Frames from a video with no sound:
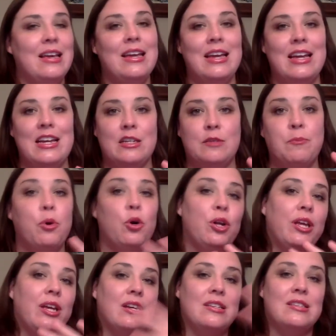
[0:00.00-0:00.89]
he's
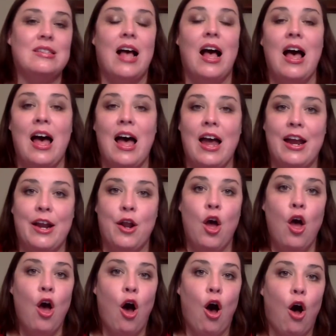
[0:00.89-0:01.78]
putting aside
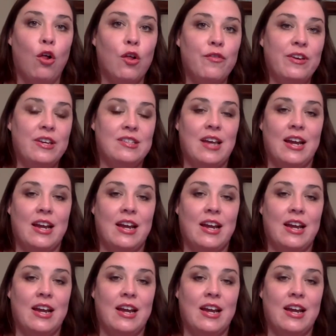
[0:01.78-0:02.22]
all of his